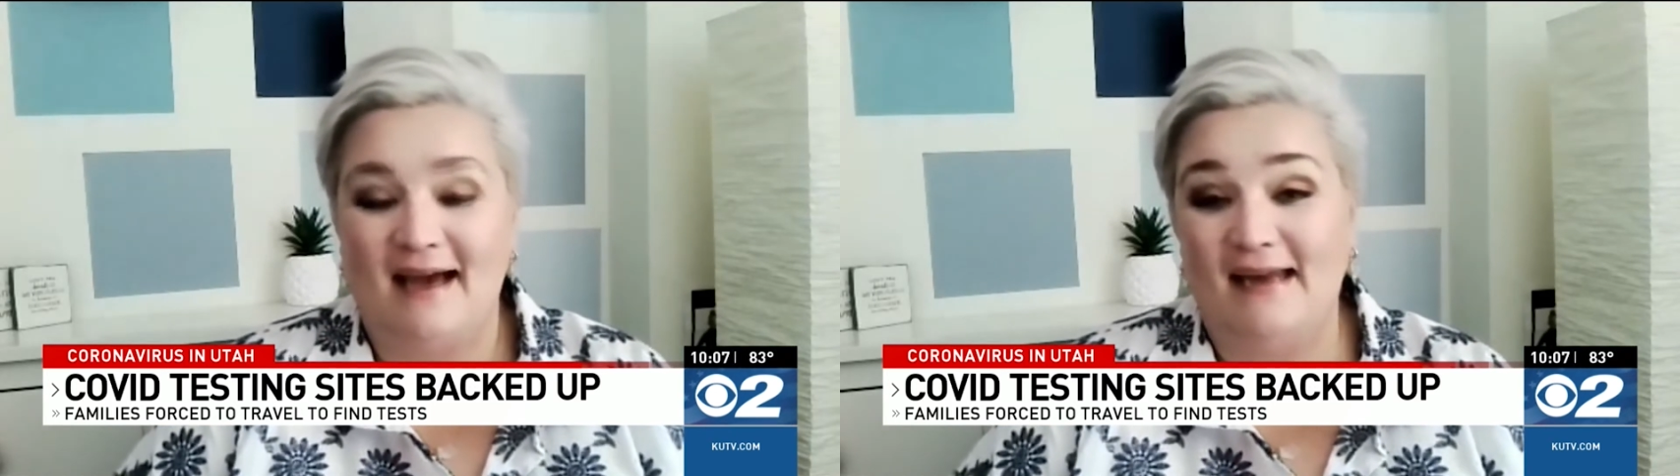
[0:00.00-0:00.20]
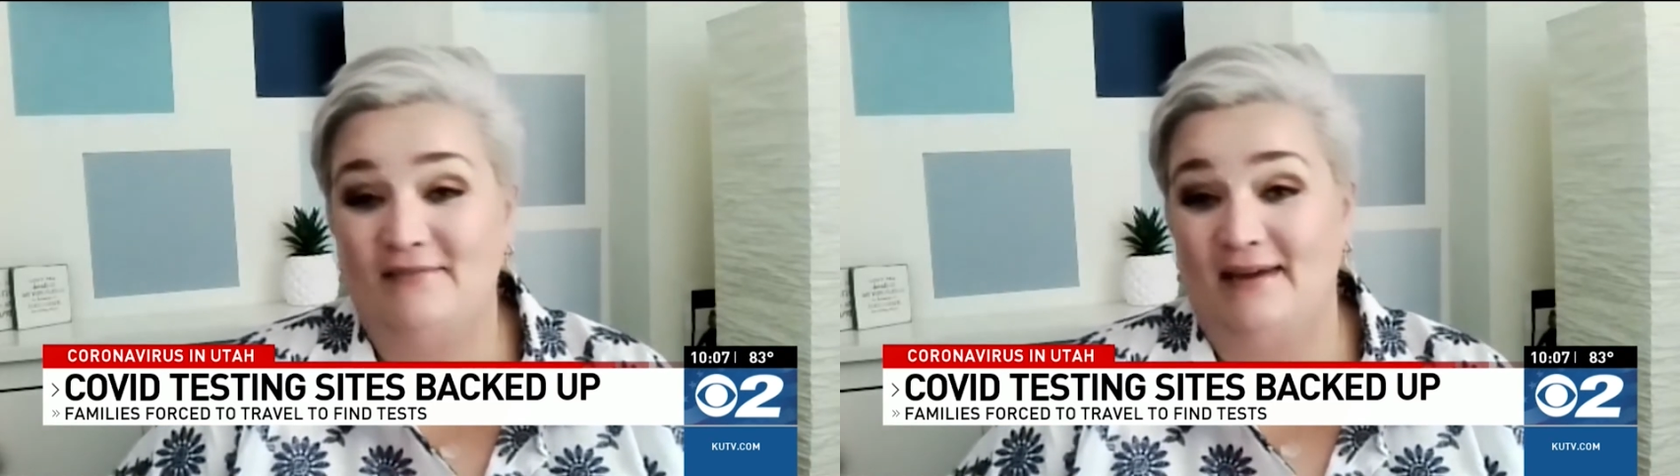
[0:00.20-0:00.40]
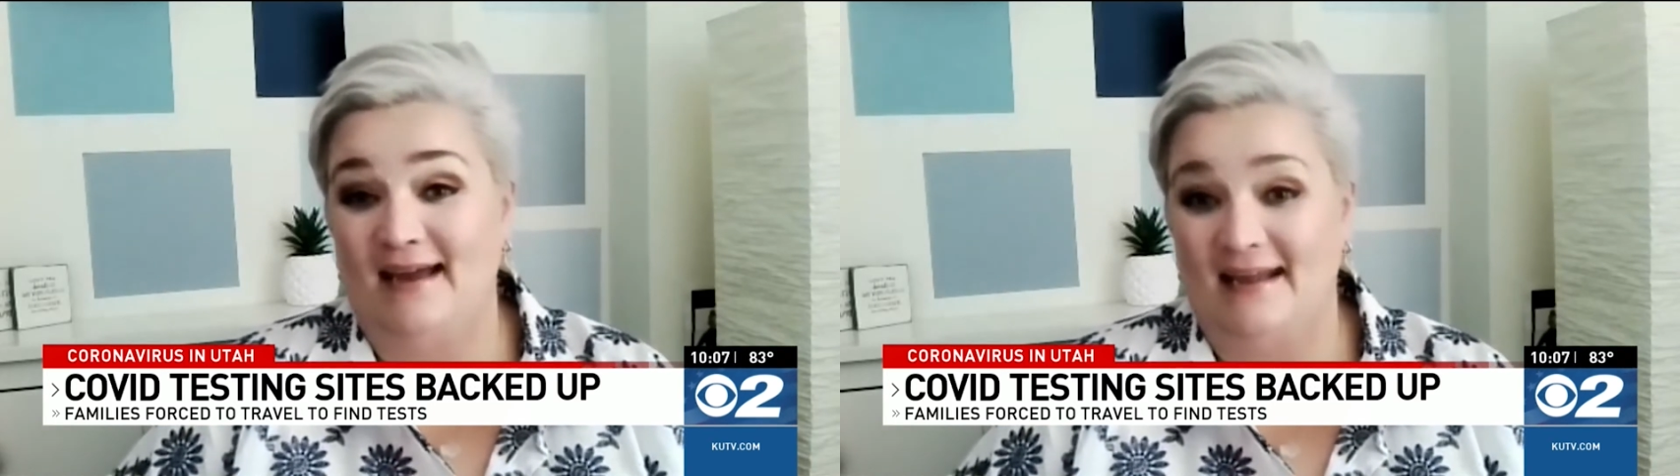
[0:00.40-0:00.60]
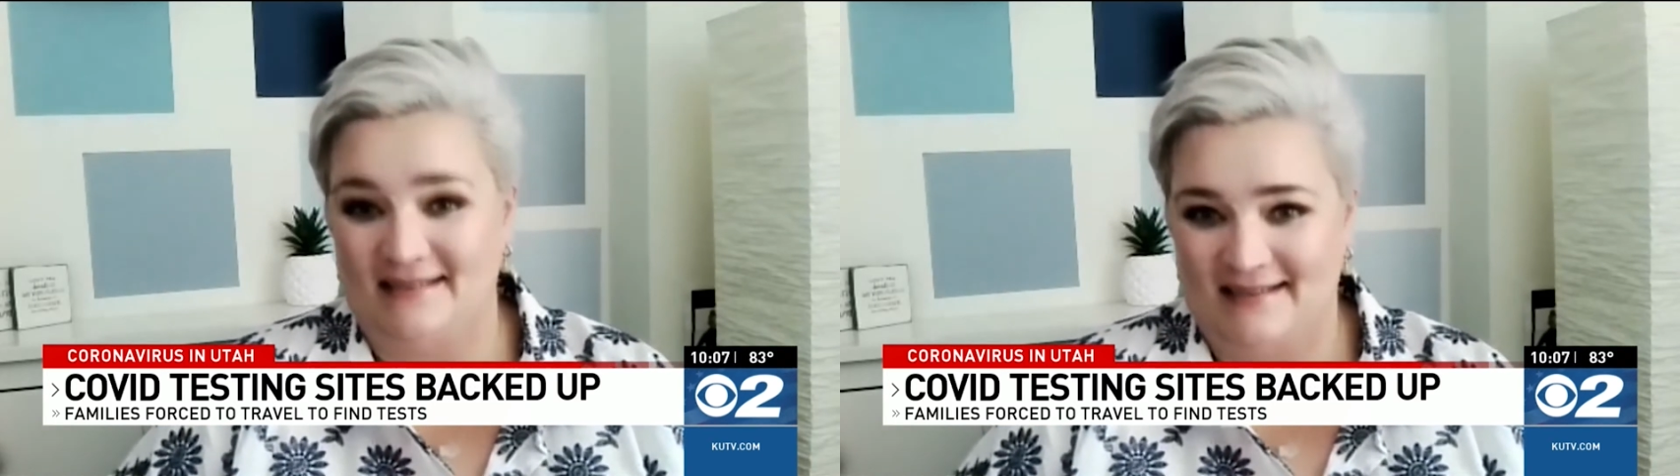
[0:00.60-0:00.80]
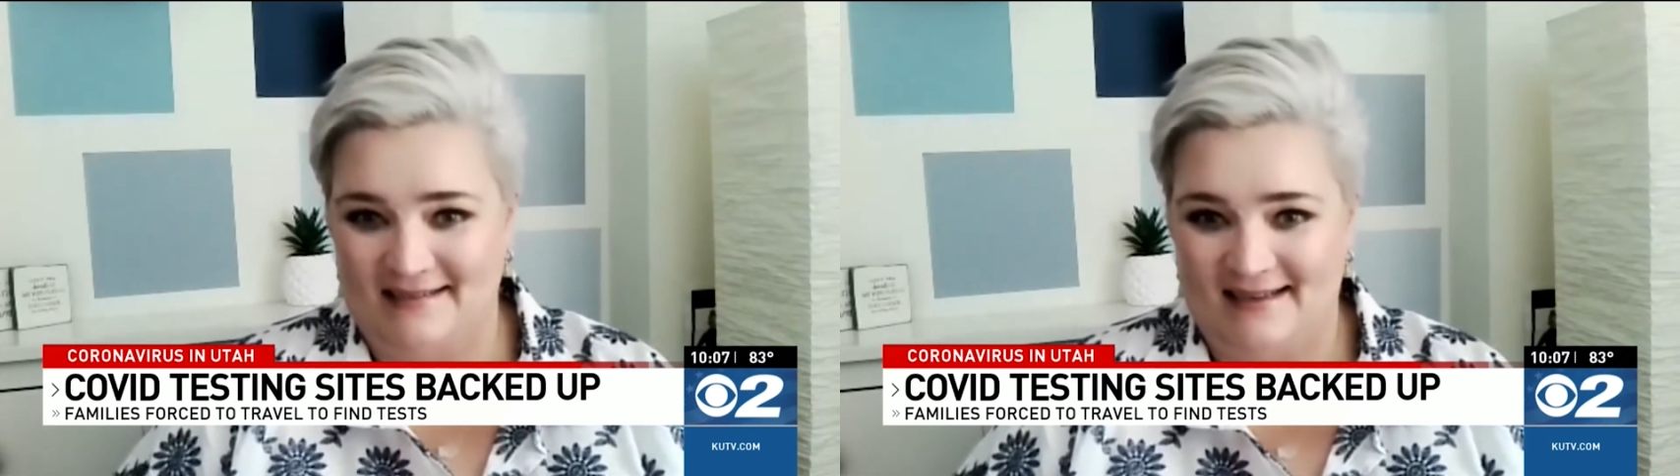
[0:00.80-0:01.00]
kind of
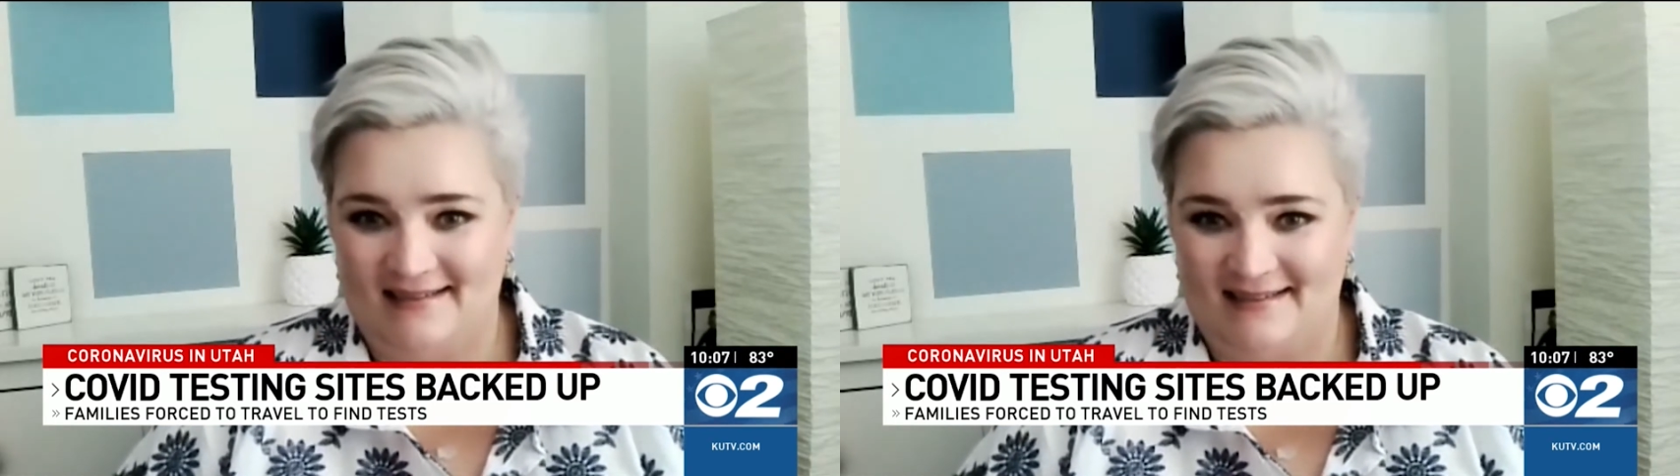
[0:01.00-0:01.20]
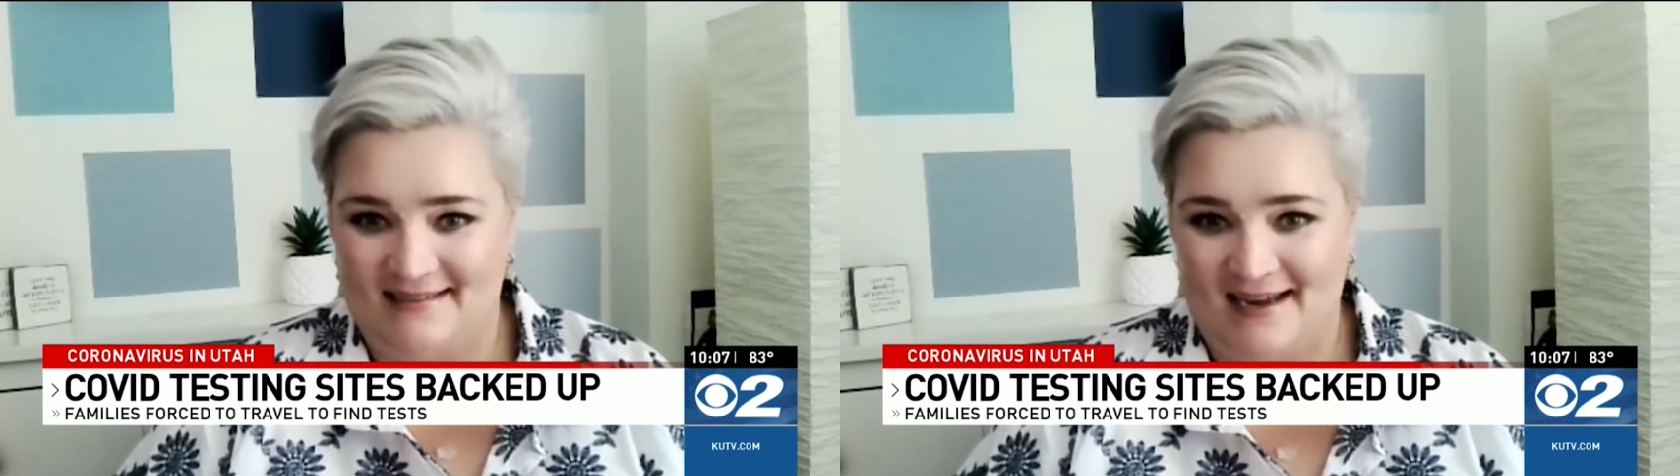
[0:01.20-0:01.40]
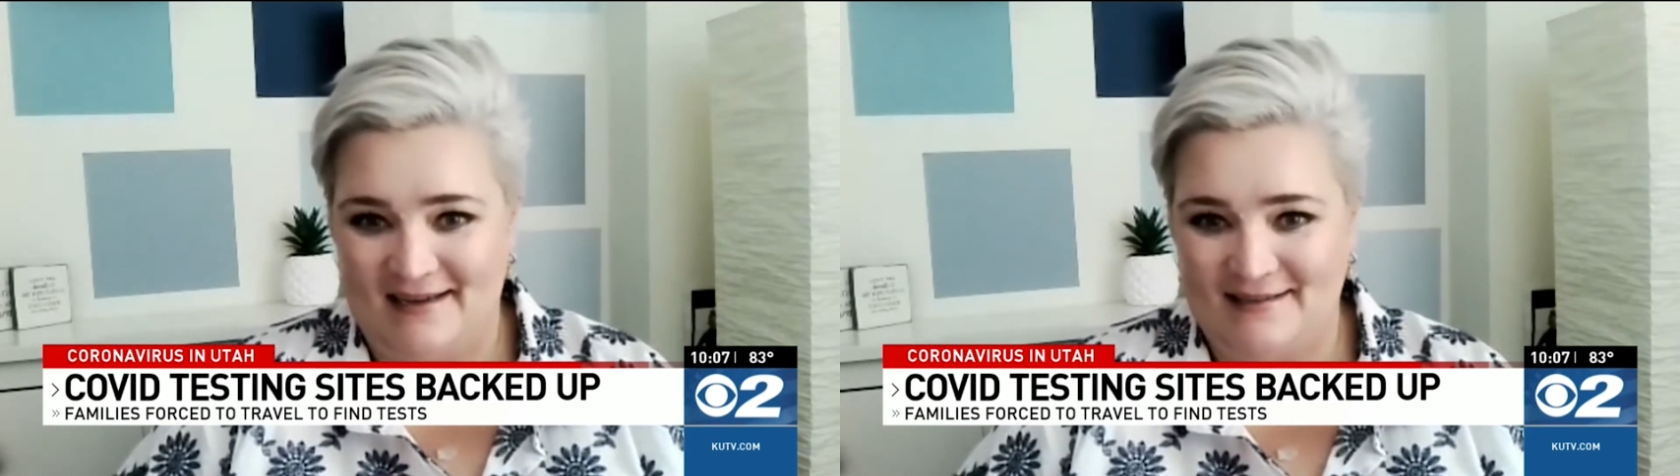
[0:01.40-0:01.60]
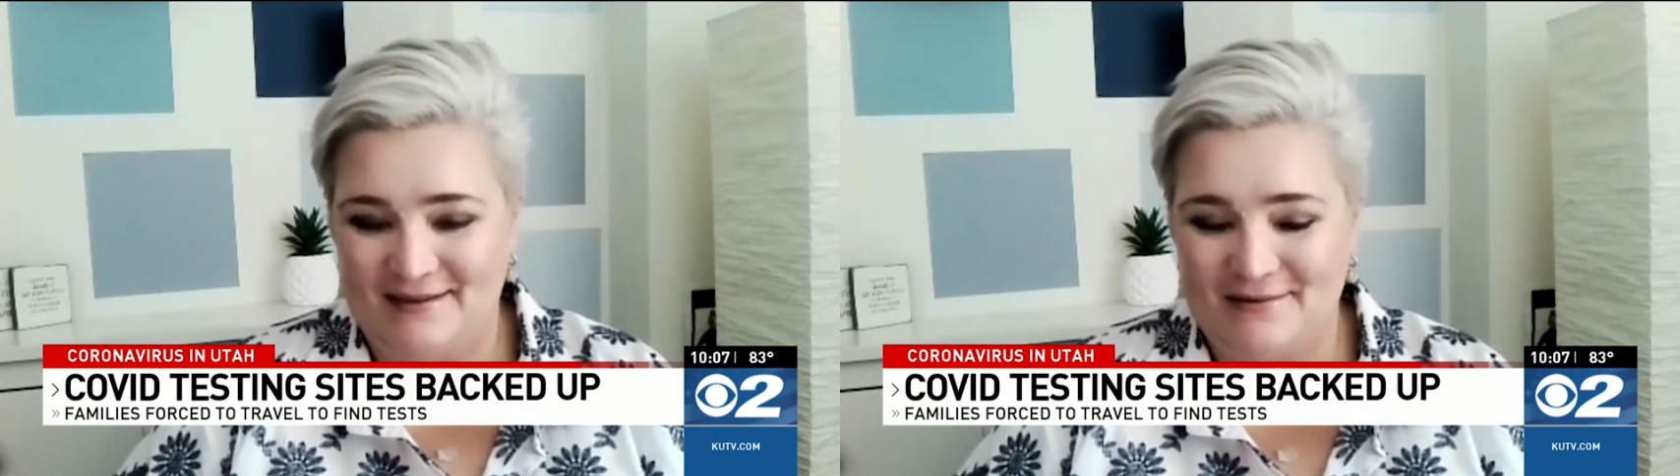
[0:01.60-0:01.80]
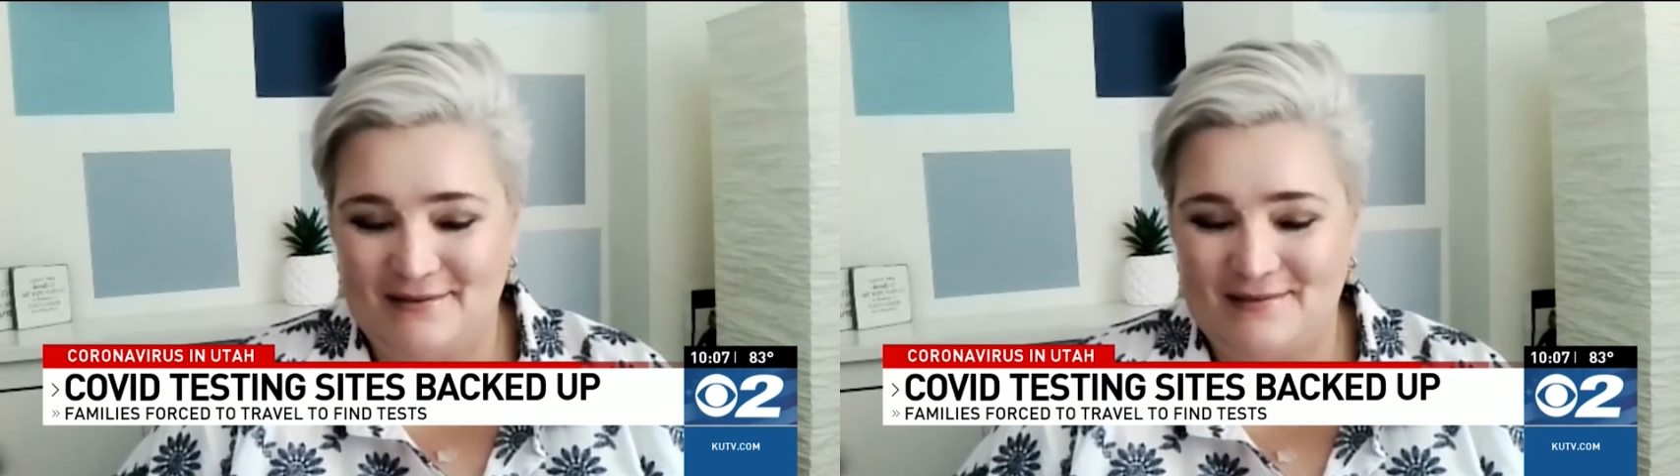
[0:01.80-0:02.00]
against us as a state,
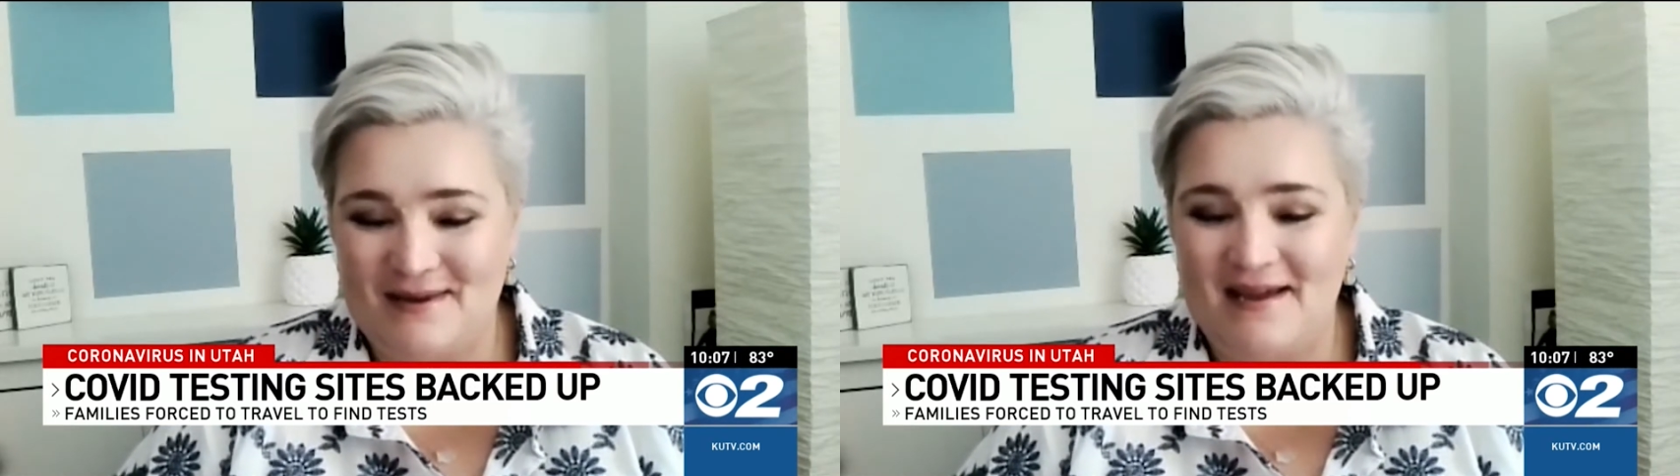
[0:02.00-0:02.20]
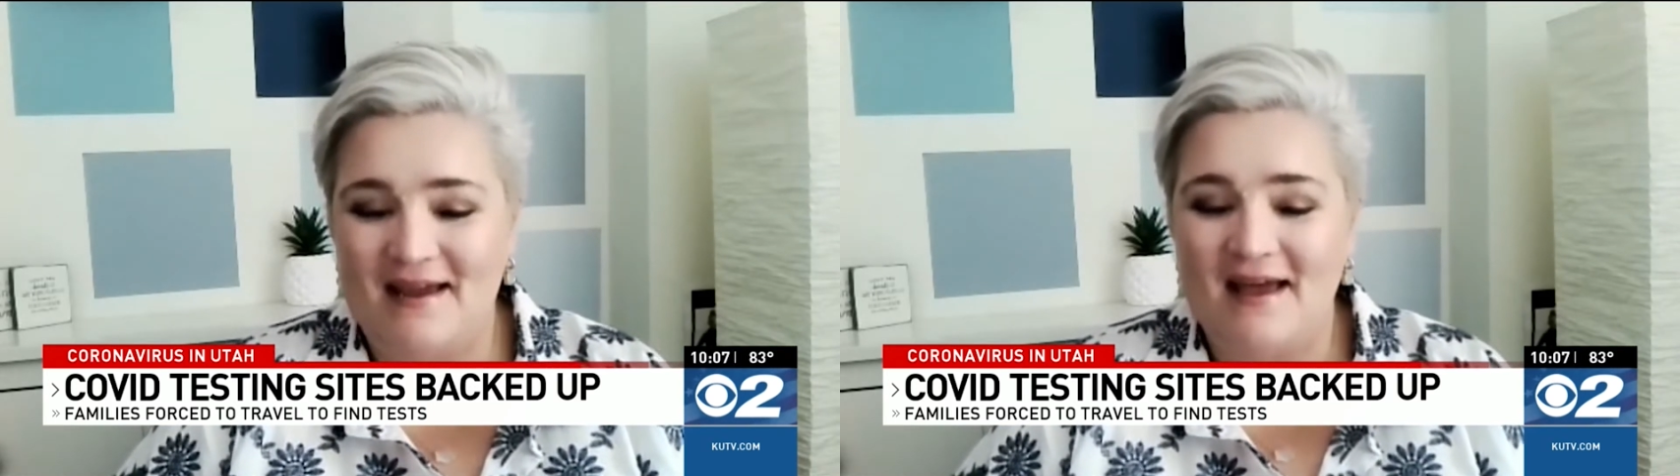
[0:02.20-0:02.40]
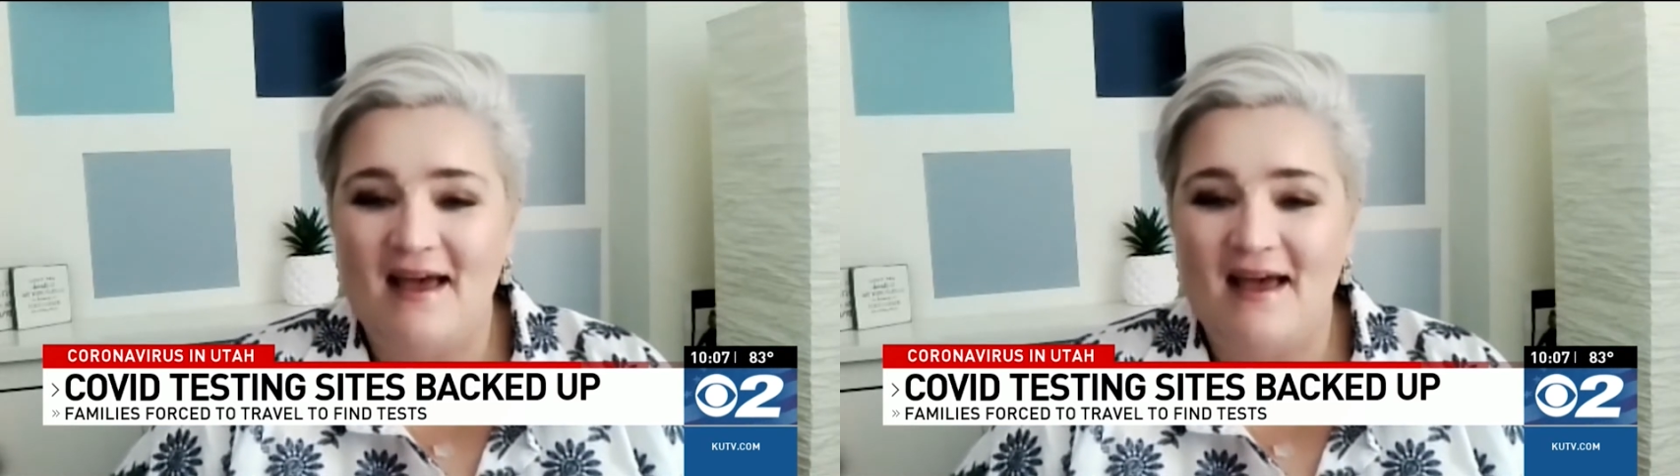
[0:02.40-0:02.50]
so to speak,